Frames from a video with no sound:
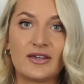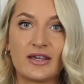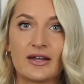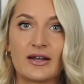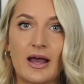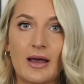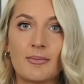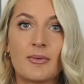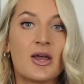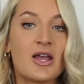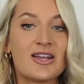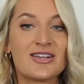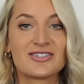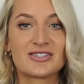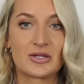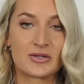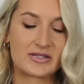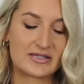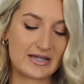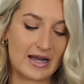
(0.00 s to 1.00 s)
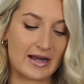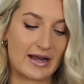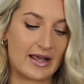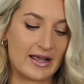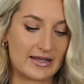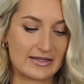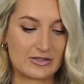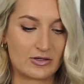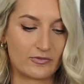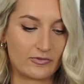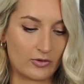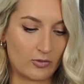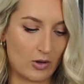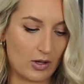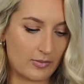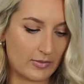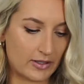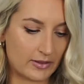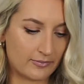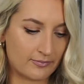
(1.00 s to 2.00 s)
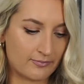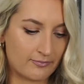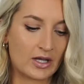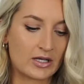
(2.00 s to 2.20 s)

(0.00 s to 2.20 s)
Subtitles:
it up so it's not as overwhelming.